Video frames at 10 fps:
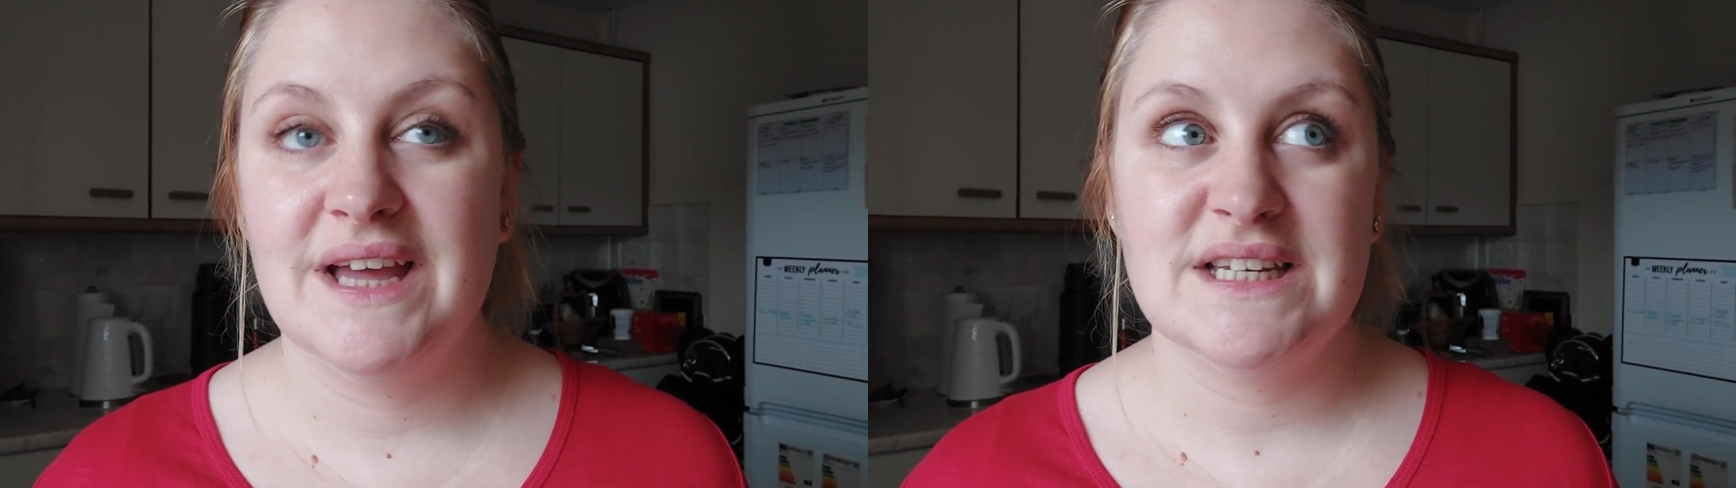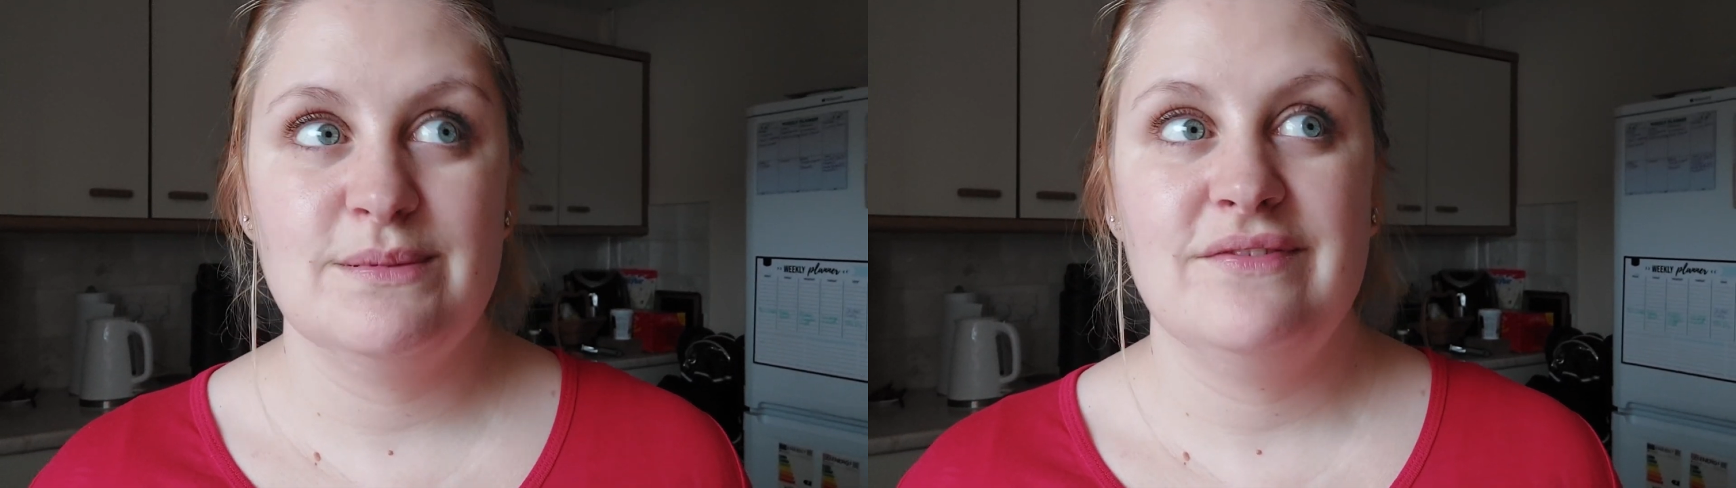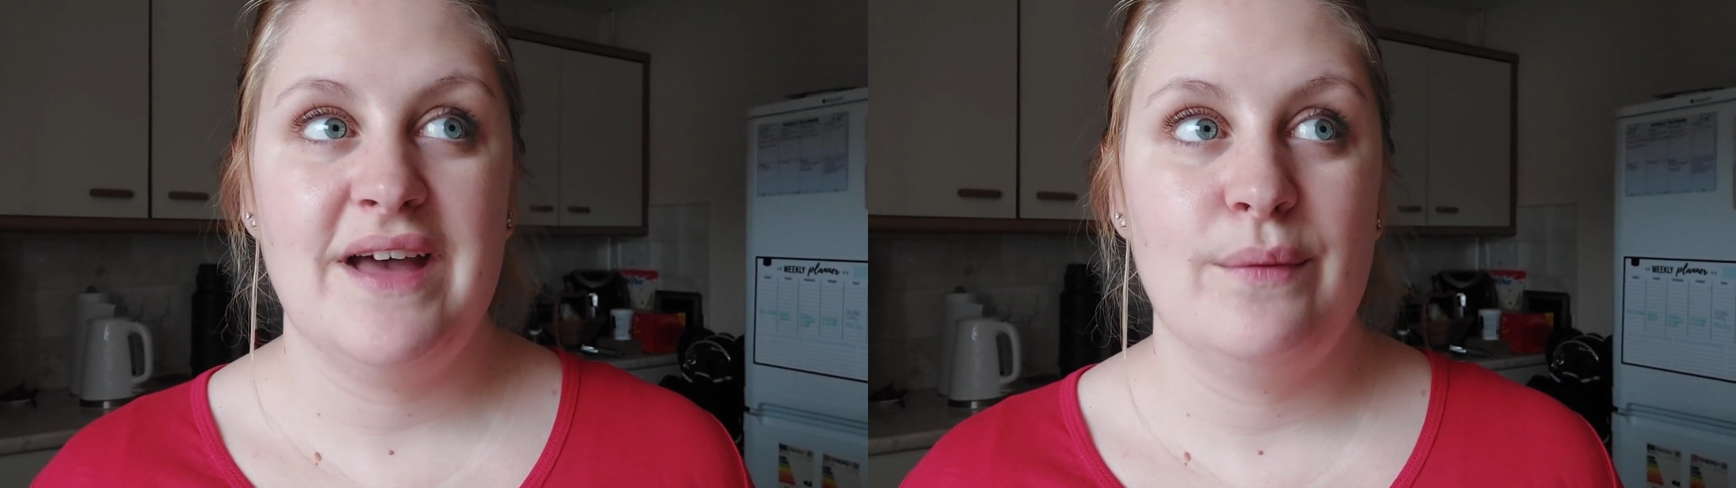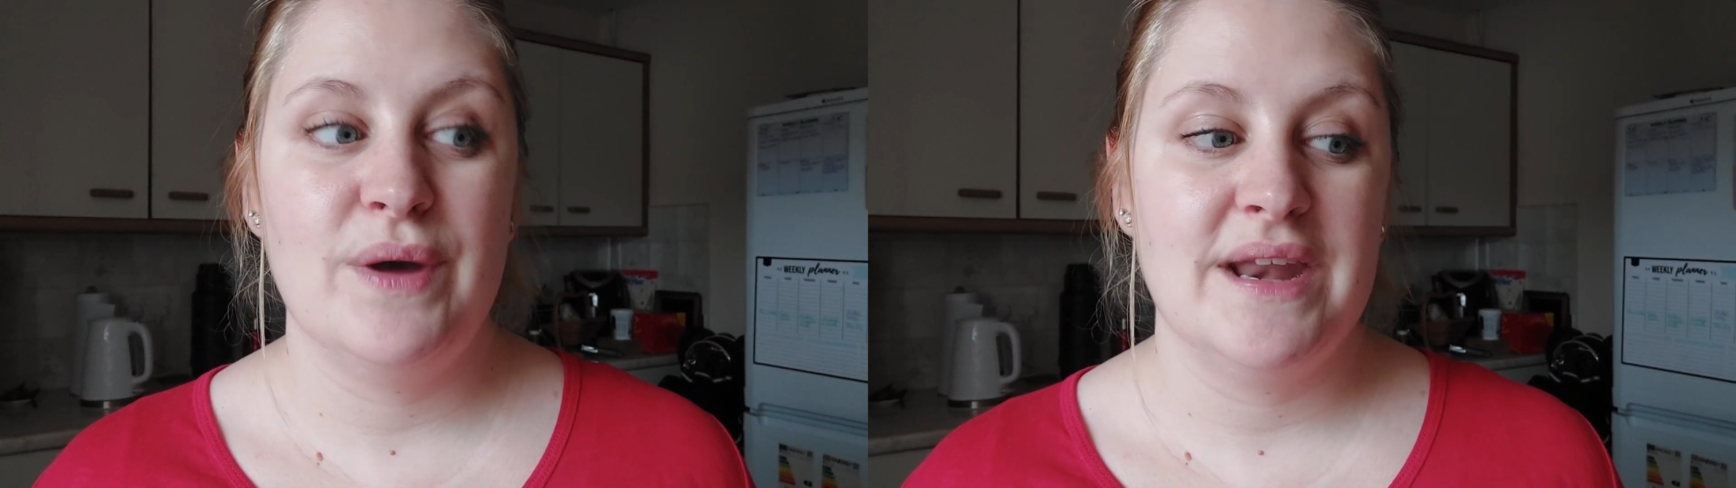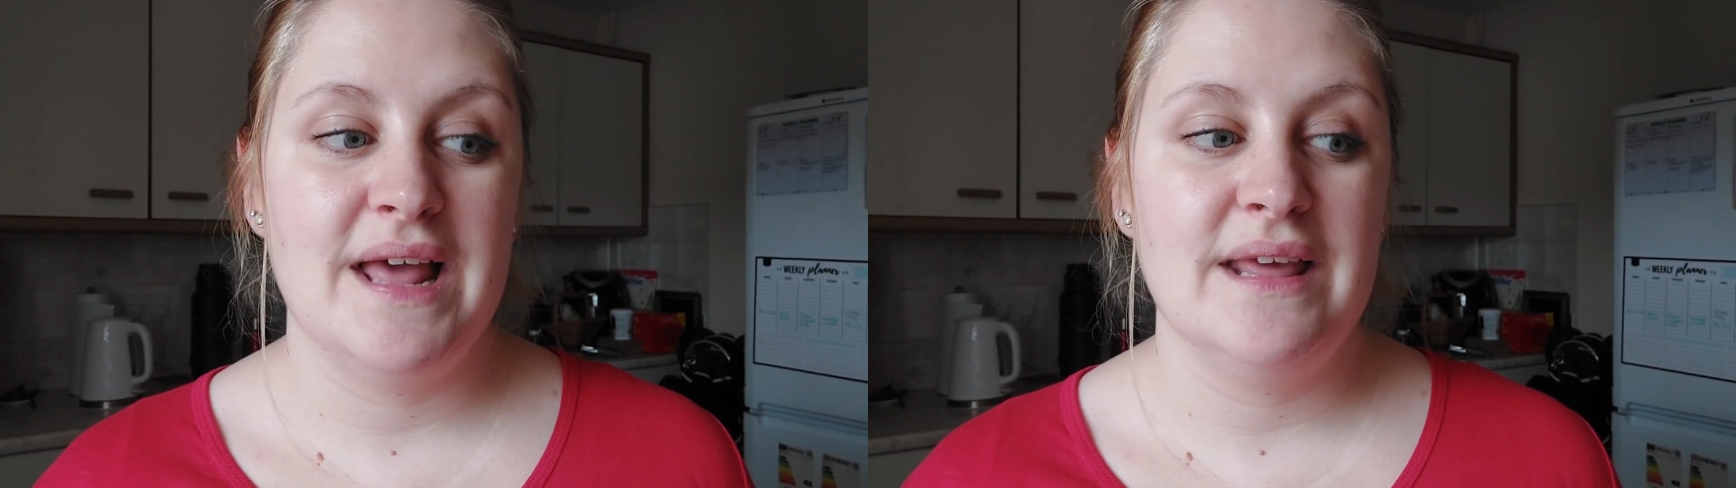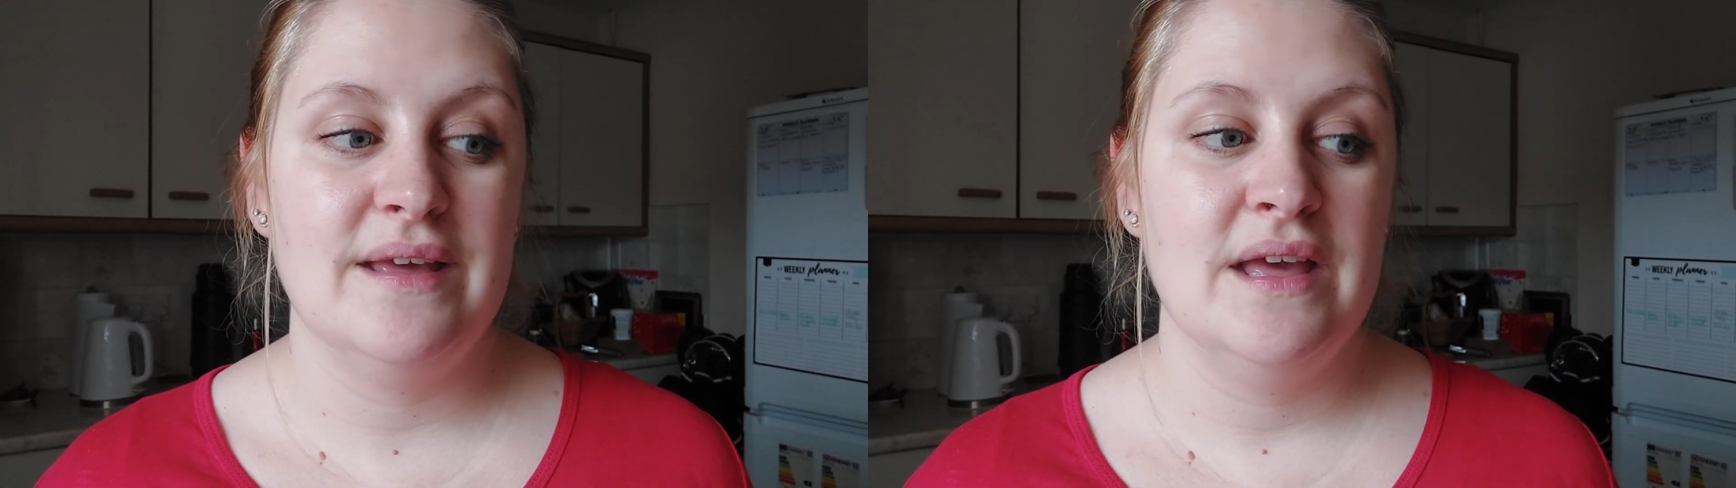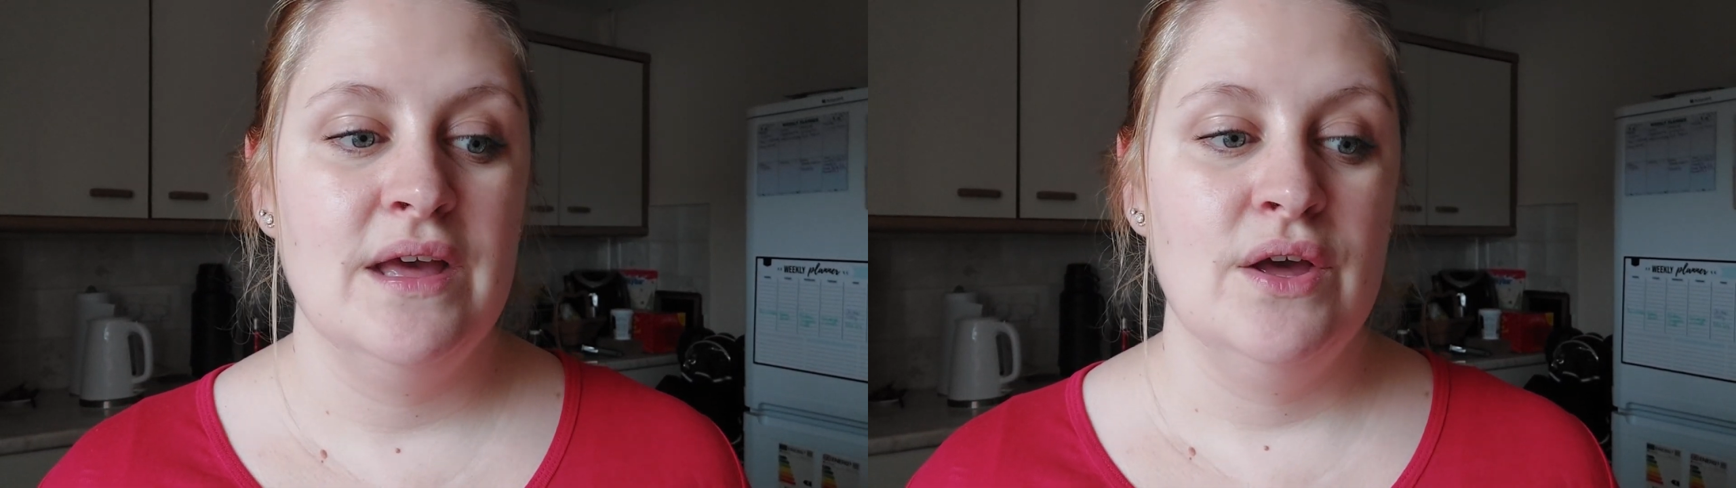And to be fair, when Nelly